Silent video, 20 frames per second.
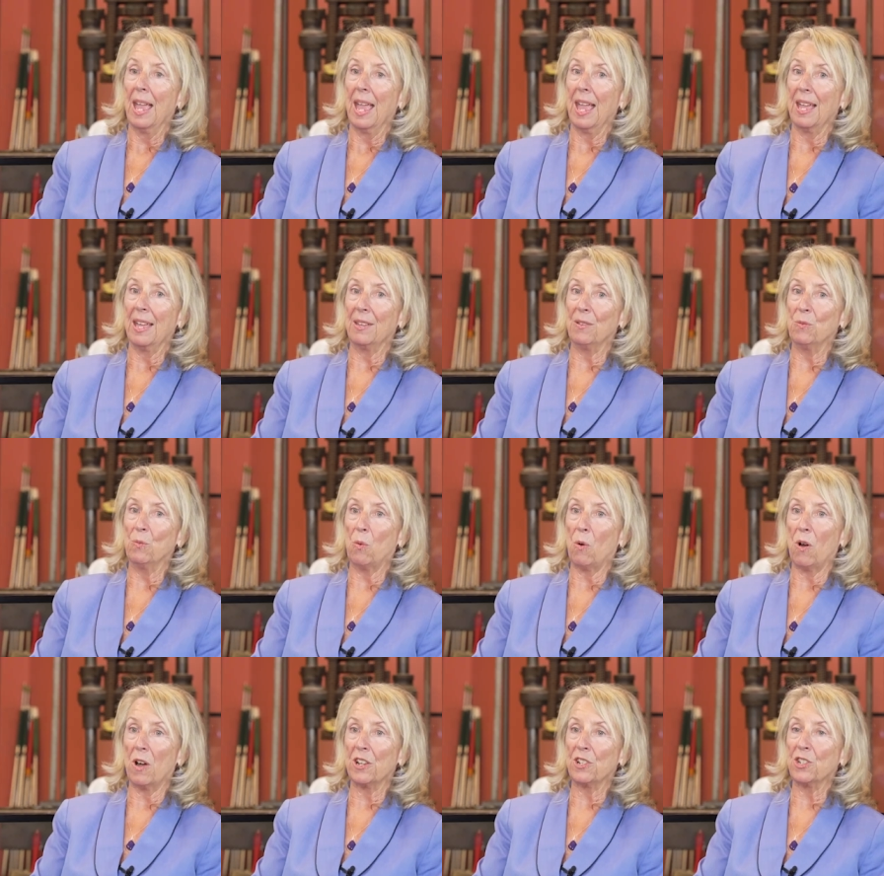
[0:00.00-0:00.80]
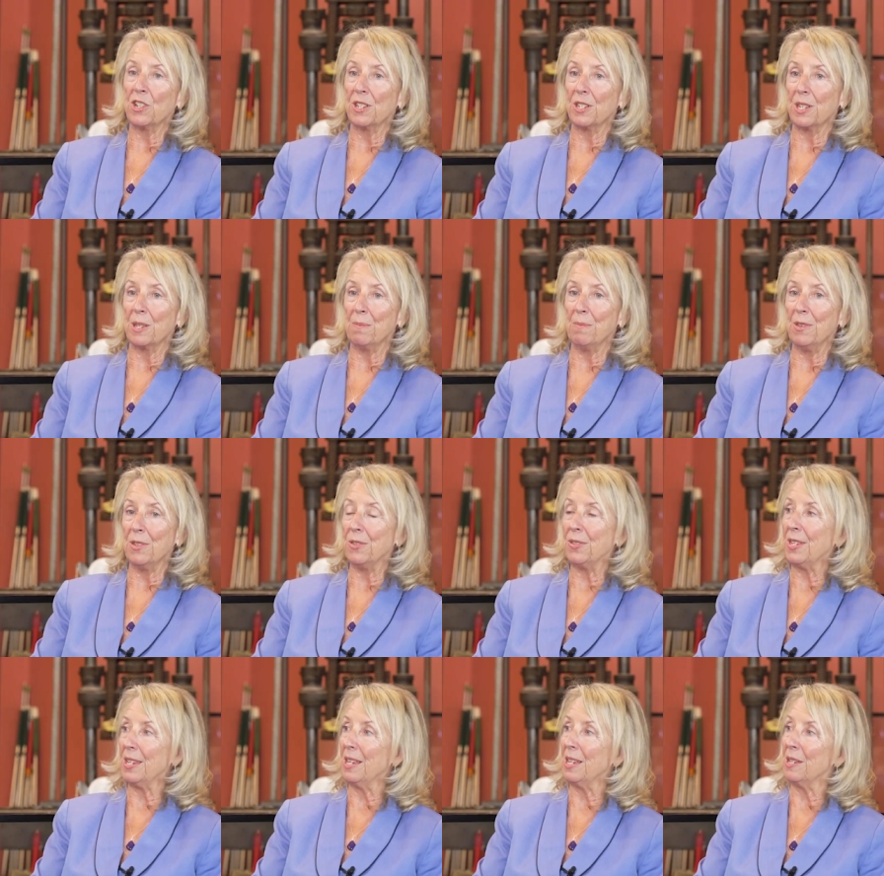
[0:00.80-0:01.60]
and watch as the
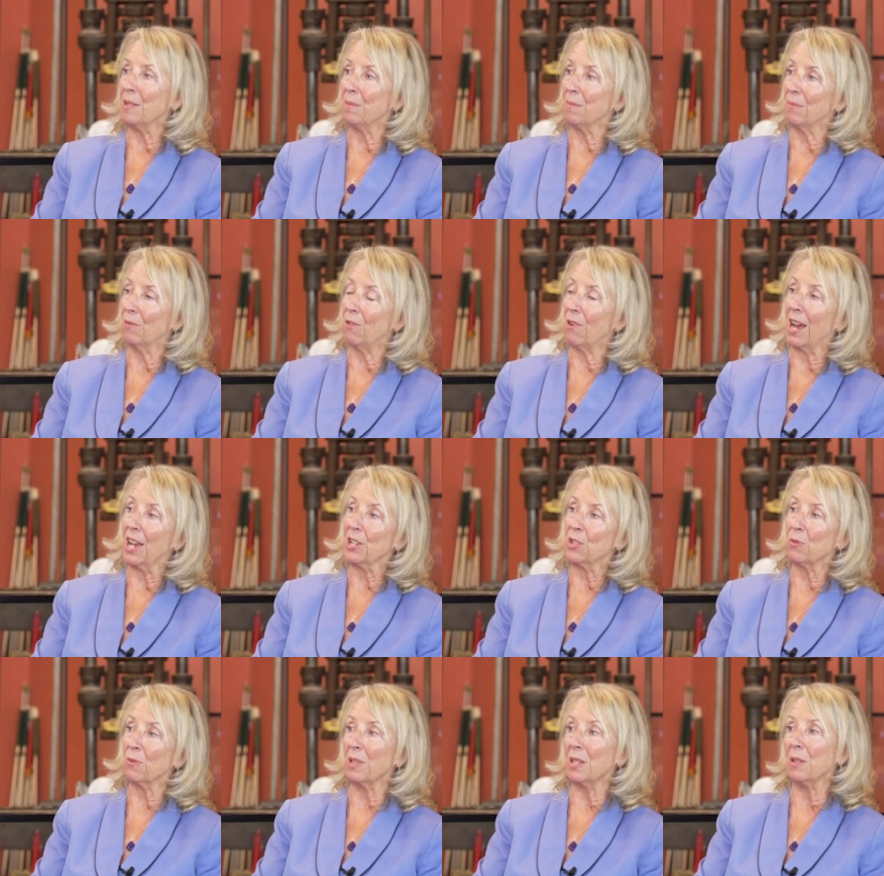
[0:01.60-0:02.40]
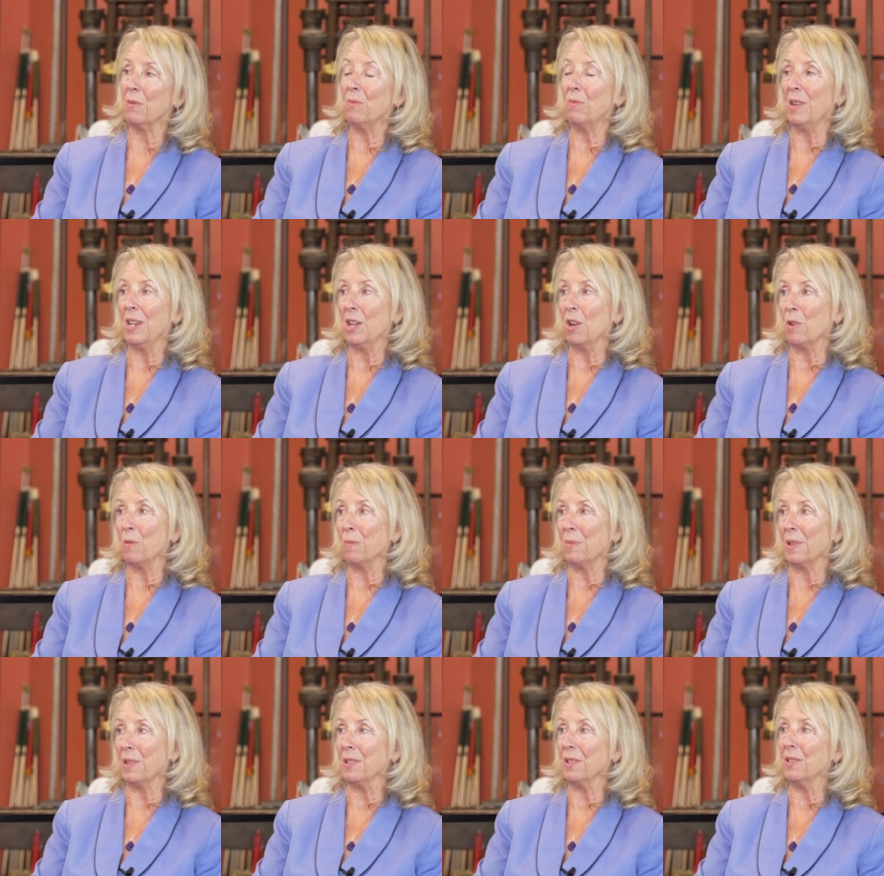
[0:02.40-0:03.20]
museum gradually
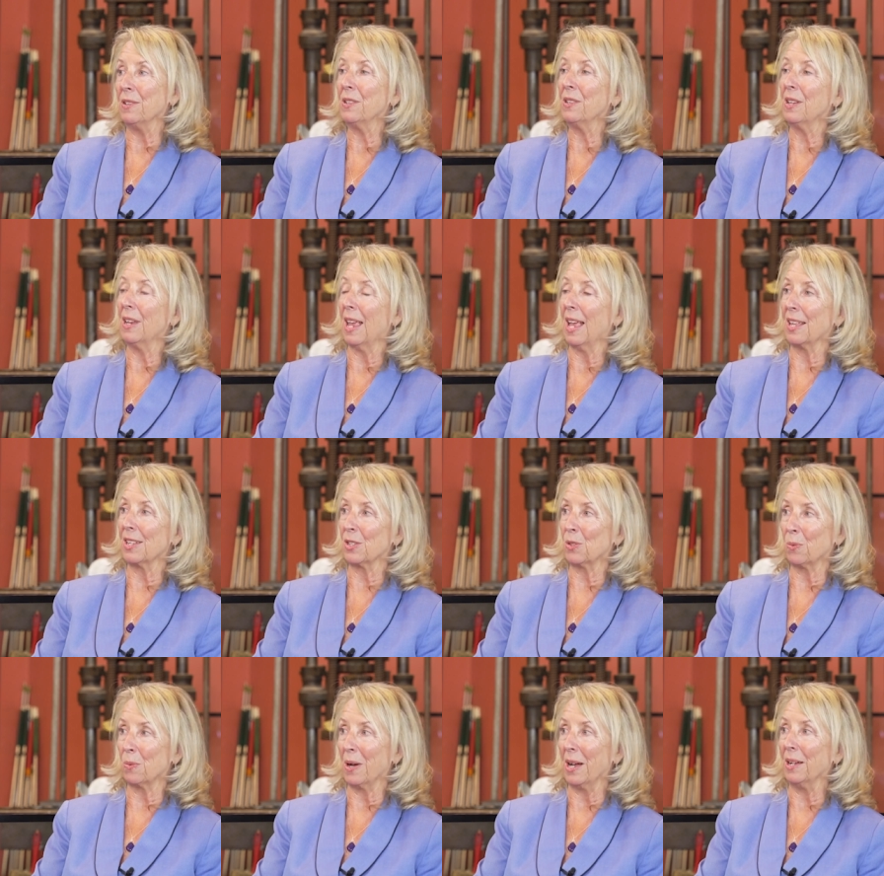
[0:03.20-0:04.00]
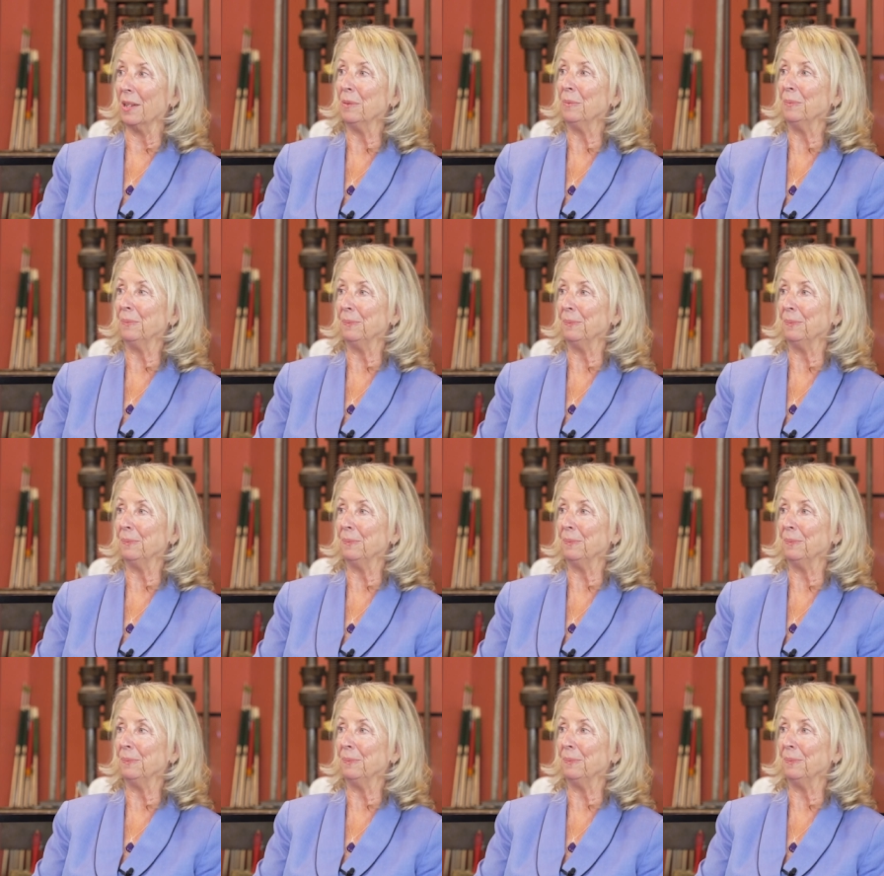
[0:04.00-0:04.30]
reopened as well.